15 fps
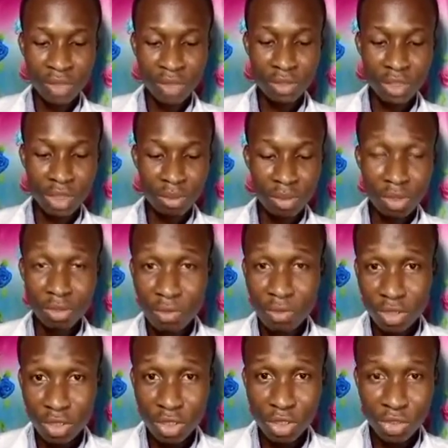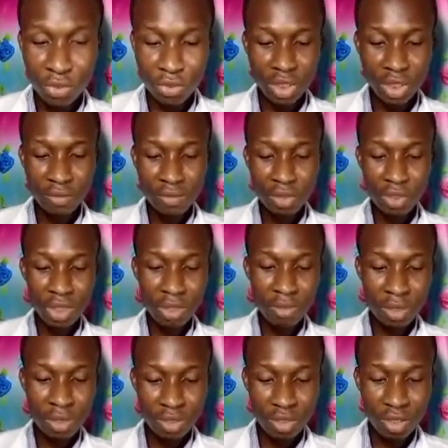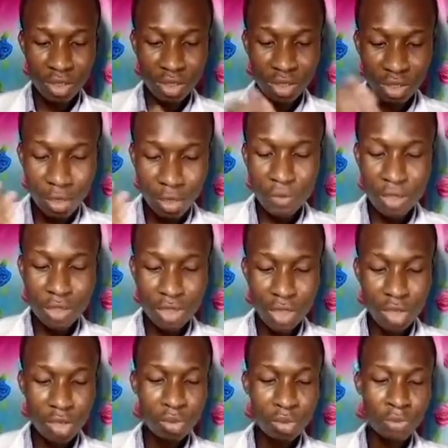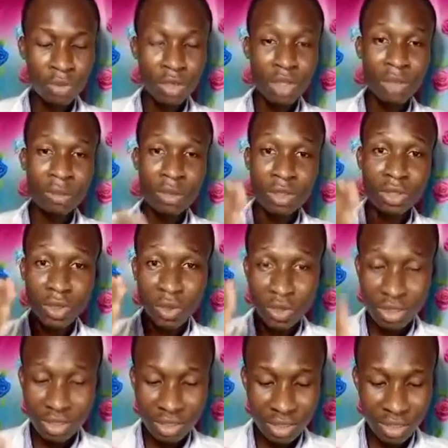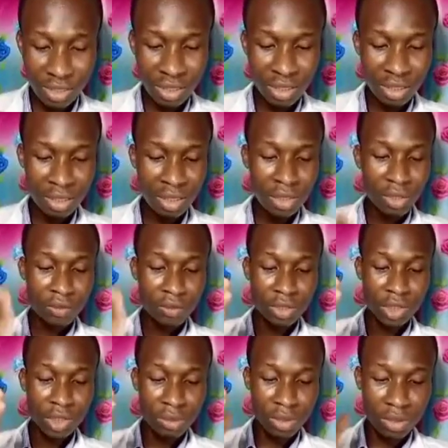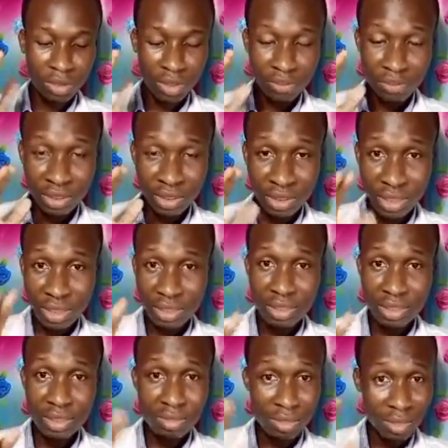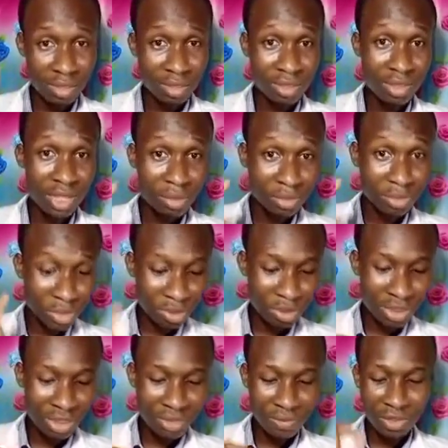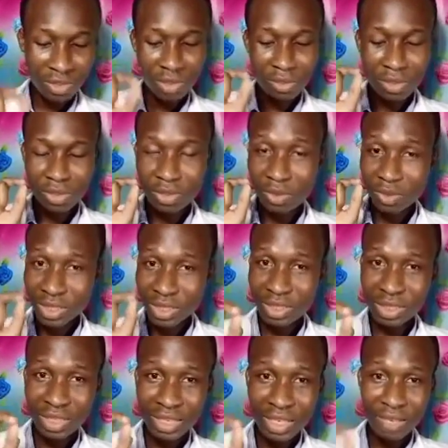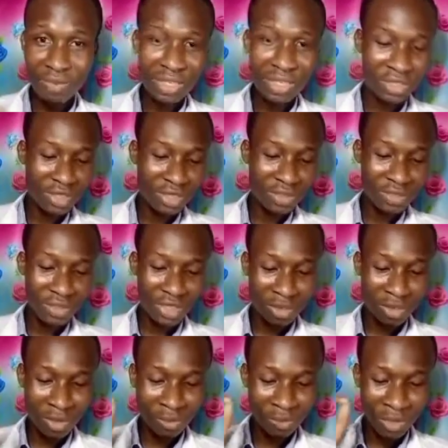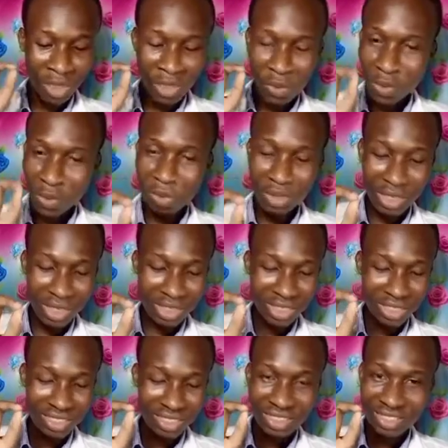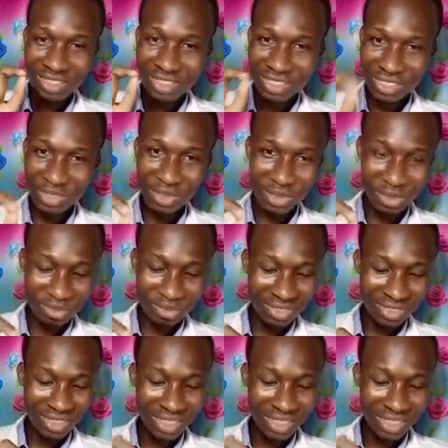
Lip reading: We talked about frozen shoulder. We talked about golfer's elbow. We talked about coccydynia. We talked about diastasis rectus abdominis. We talked about rotator cuff injuries. We talked about whiplash syndrome.